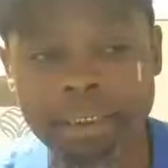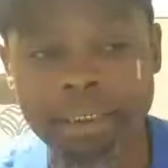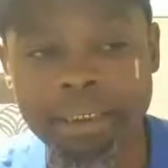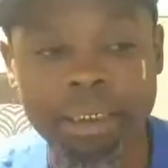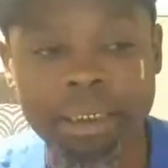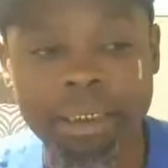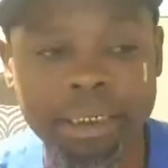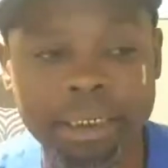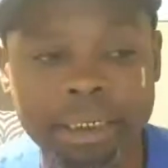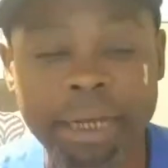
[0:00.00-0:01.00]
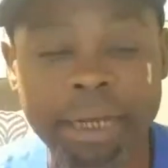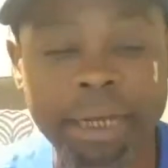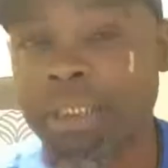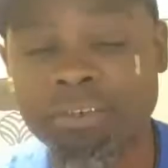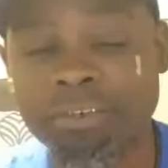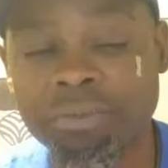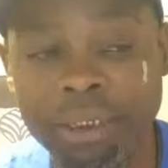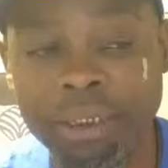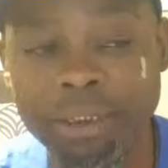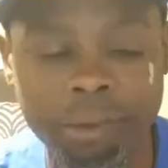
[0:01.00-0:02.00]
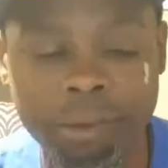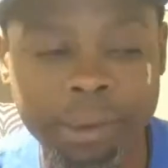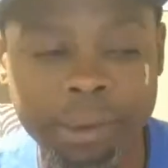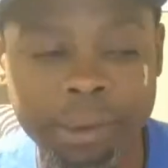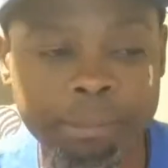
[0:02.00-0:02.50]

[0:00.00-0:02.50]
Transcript: And I don't think that's right. You know what I mean?